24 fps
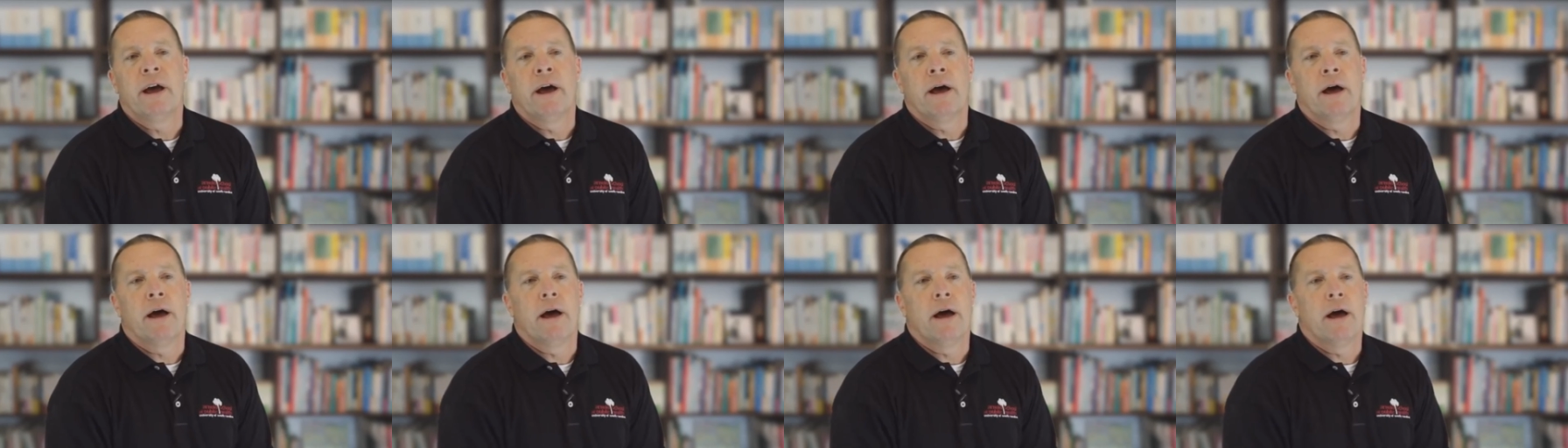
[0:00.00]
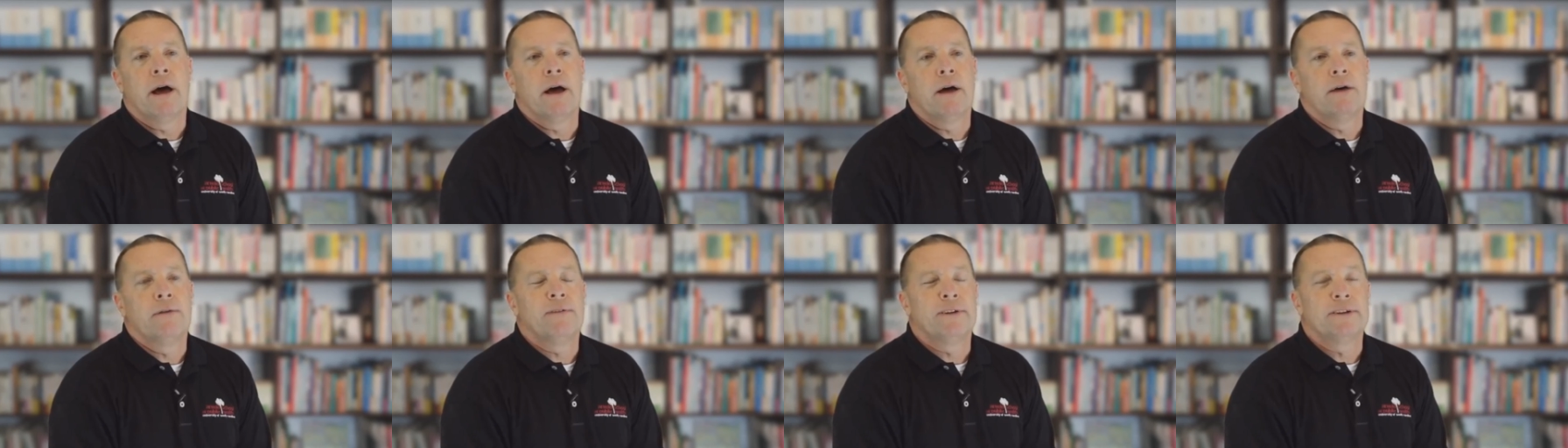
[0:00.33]

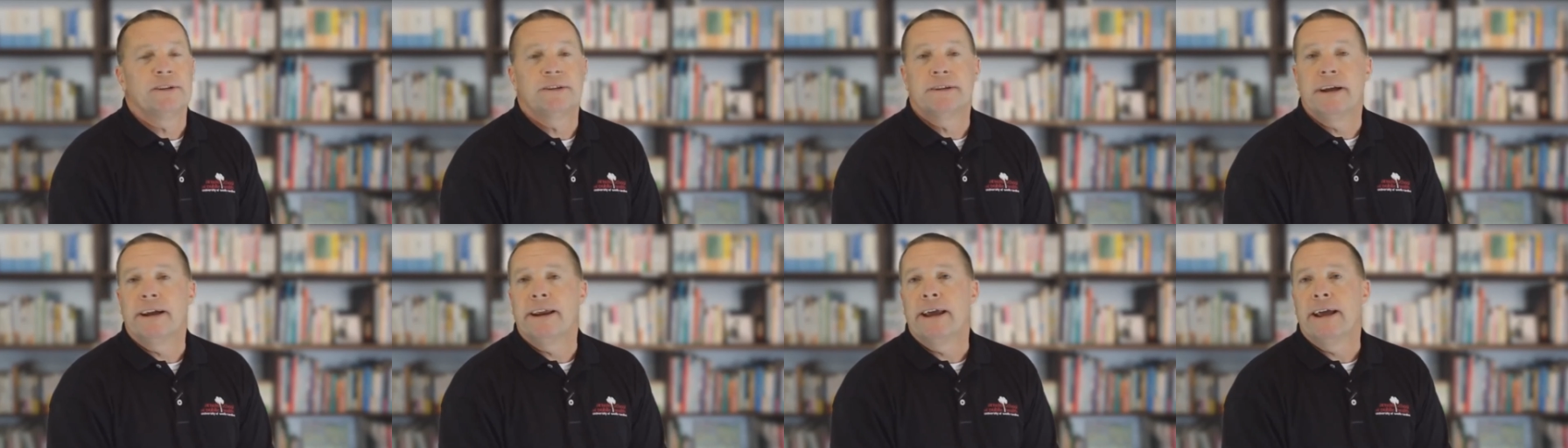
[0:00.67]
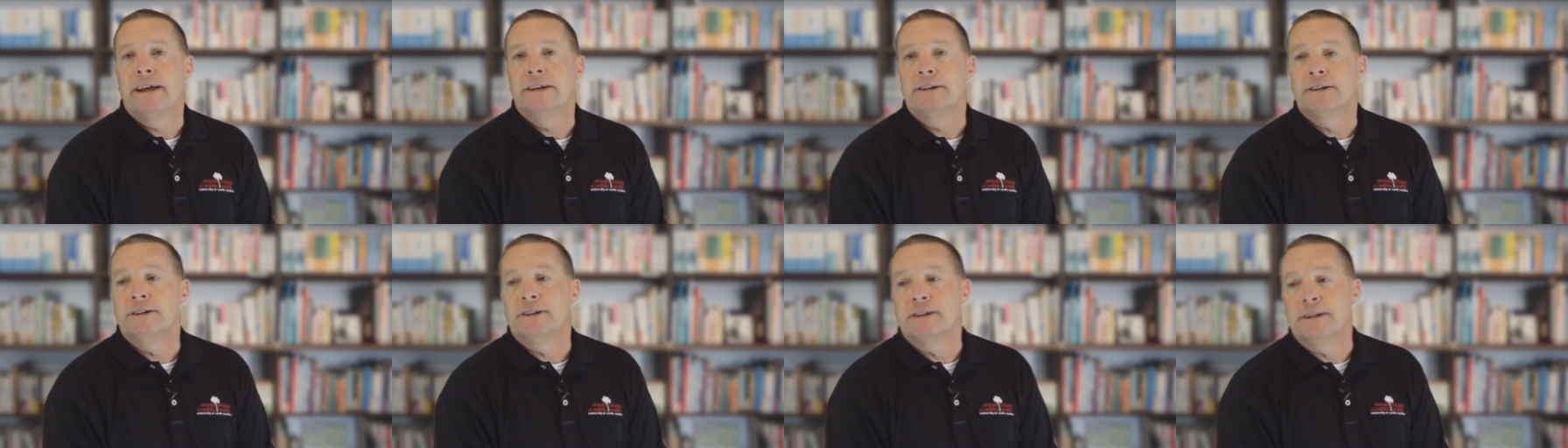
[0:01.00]
of a state
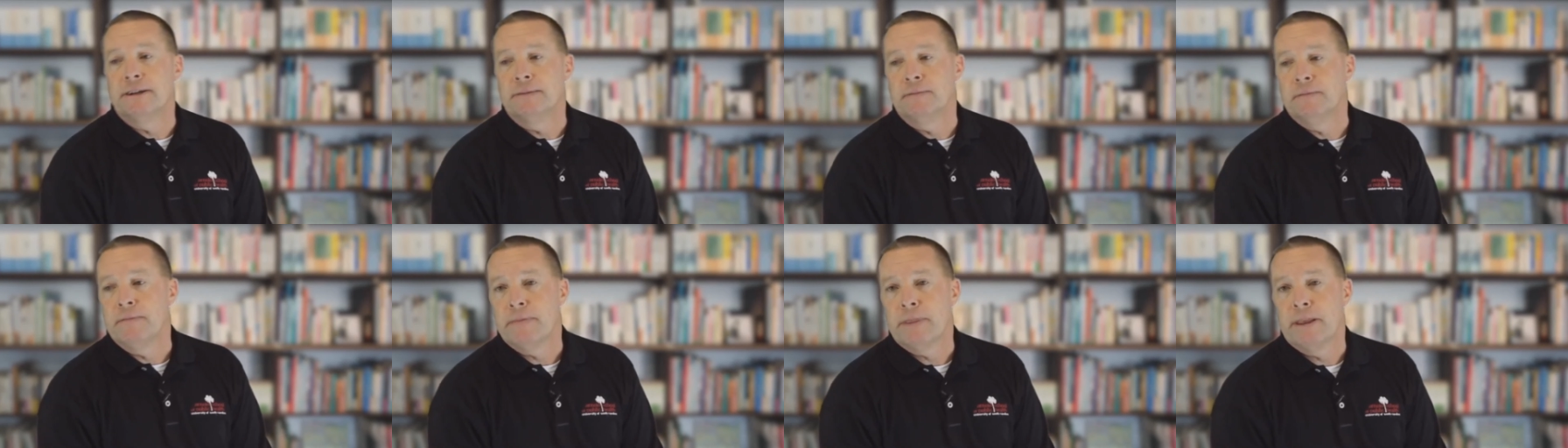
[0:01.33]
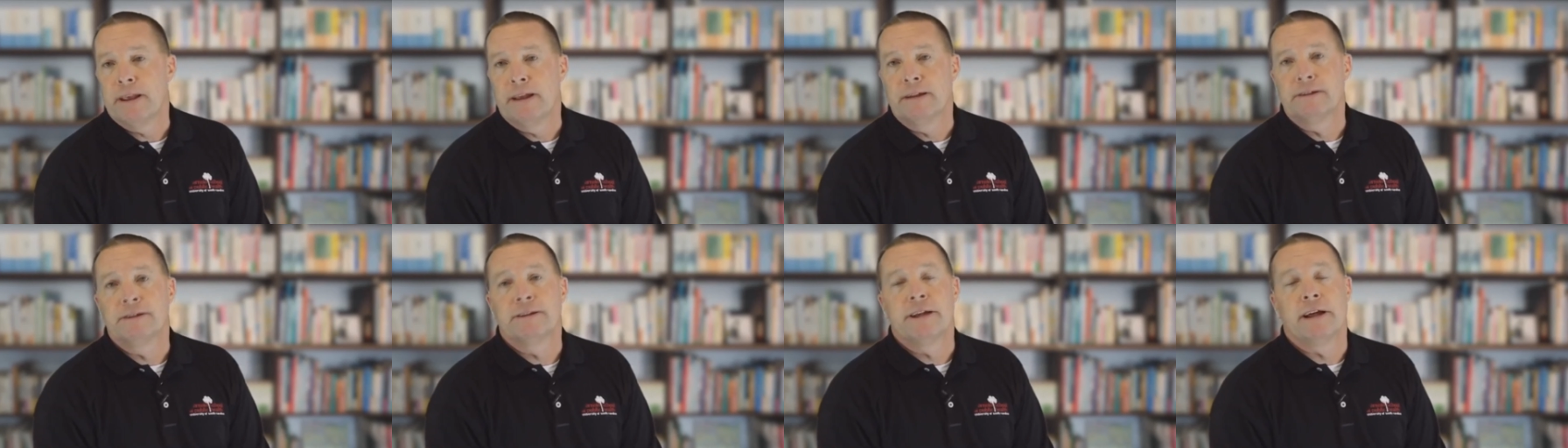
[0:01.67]
agency
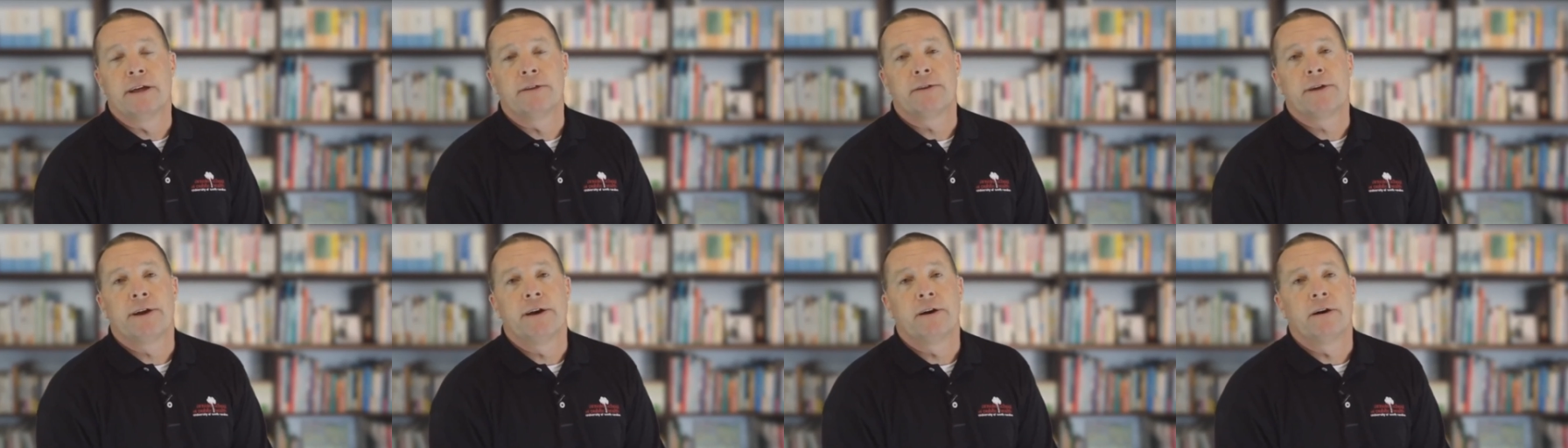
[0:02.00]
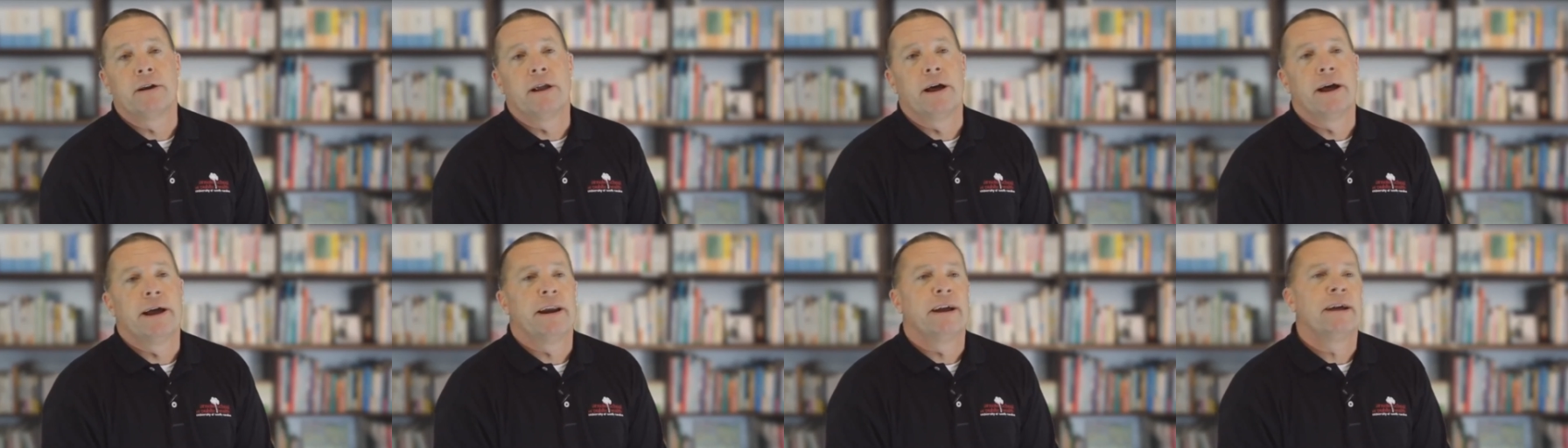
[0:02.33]
in South
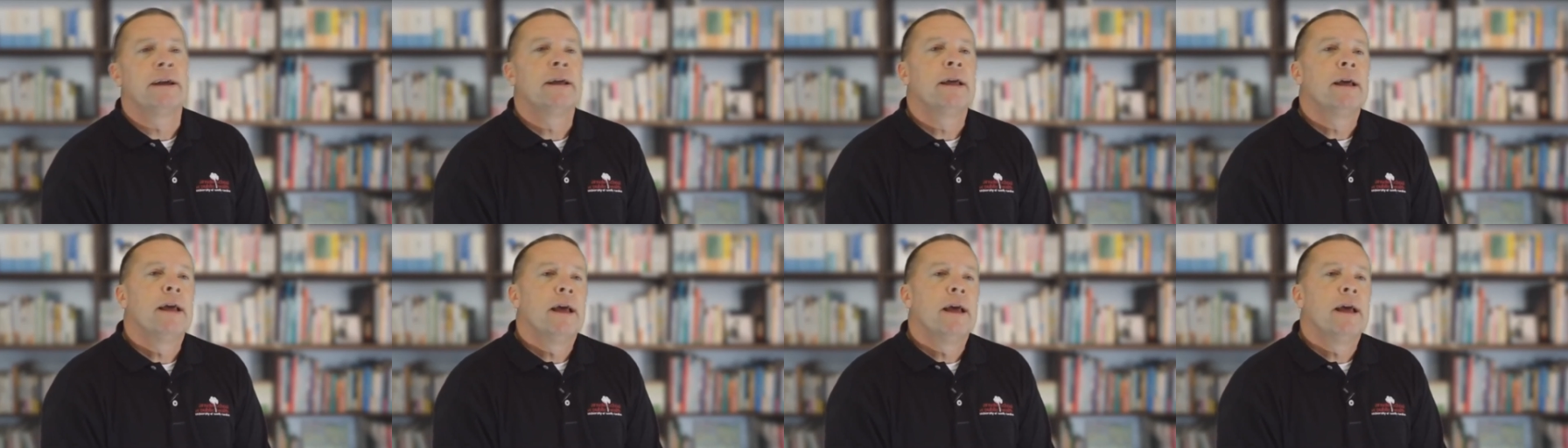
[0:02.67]
Carolina.